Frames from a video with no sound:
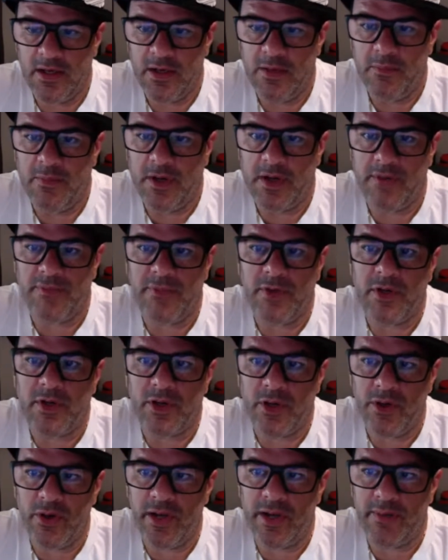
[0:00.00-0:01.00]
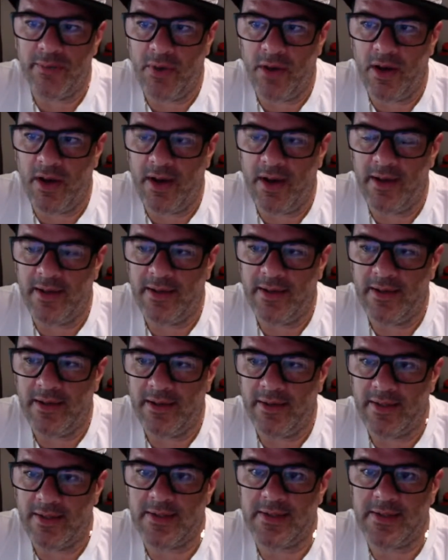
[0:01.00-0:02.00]
But if you're going by
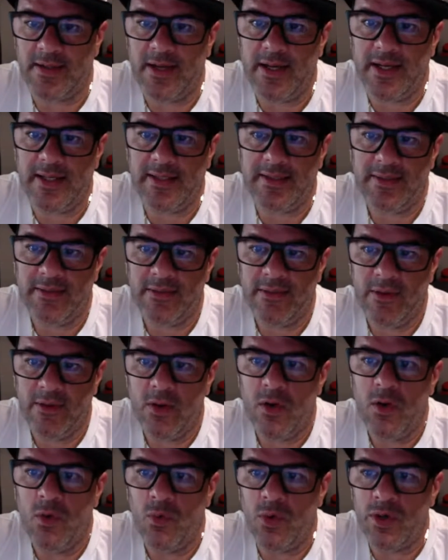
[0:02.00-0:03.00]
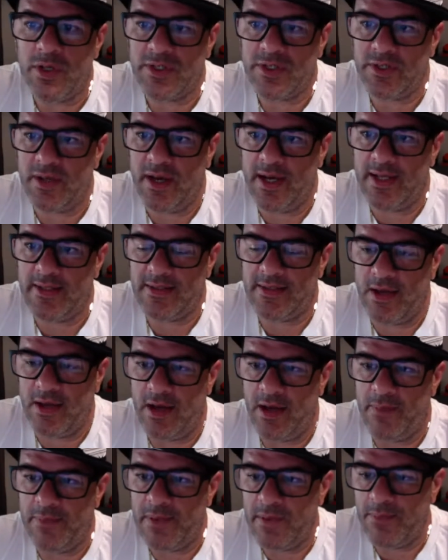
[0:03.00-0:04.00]
the sign, water signs
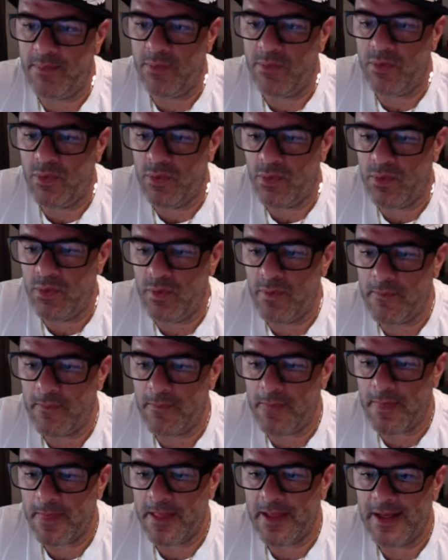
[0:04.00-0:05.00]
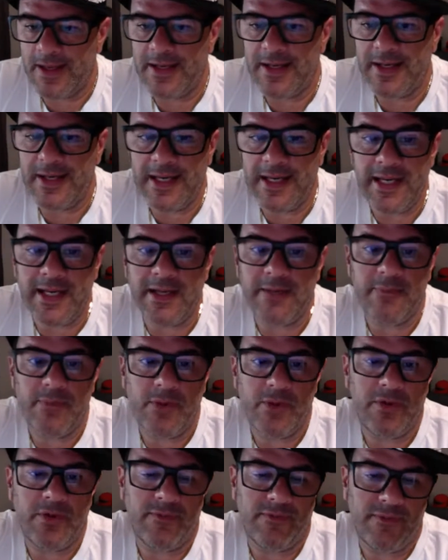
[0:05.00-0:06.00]
are people who need
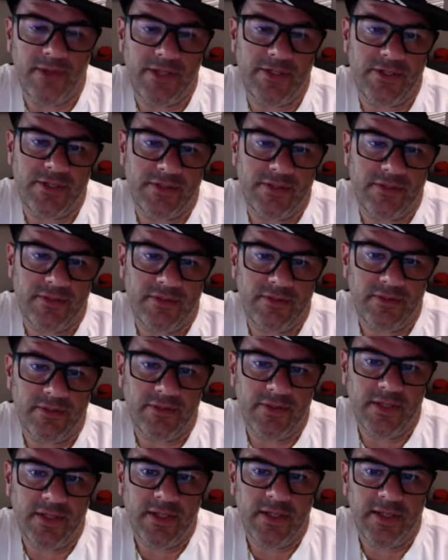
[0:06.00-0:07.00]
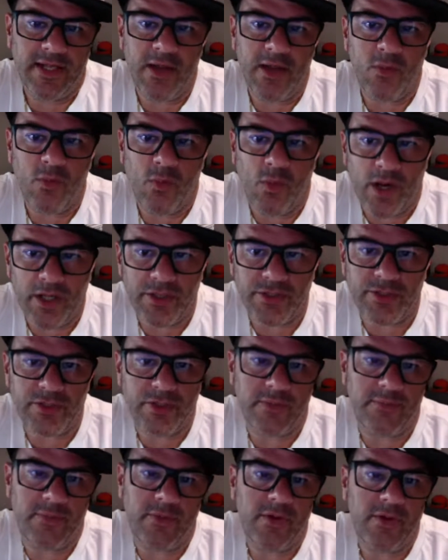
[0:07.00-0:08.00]
motivation. They want you
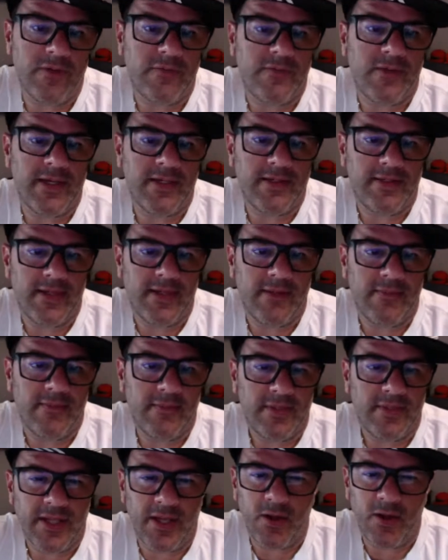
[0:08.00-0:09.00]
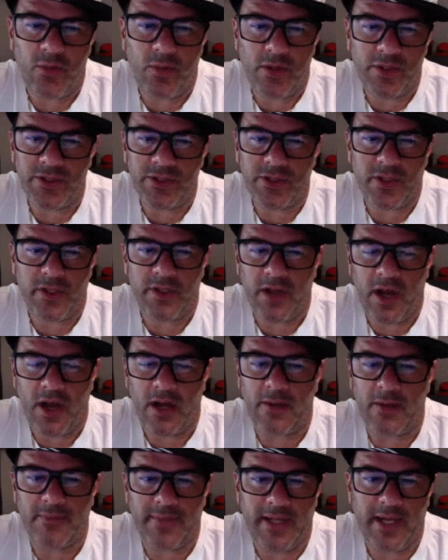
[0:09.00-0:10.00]
to motivate them. They don't want you to knock
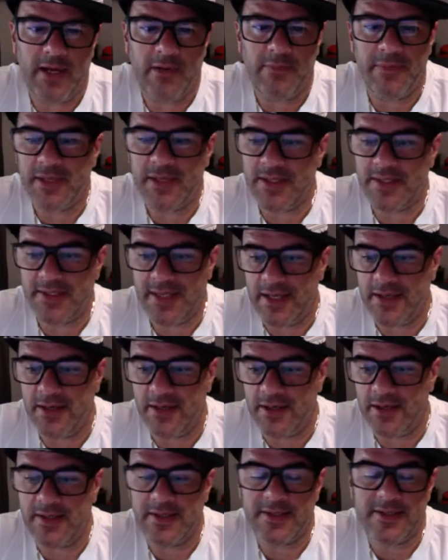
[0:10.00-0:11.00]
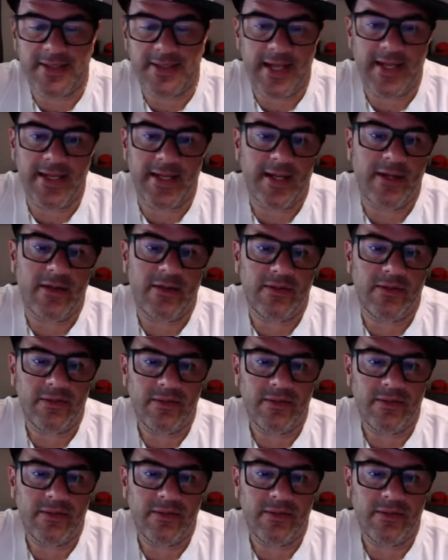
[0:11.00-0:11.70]
them down because then they're going to stay down.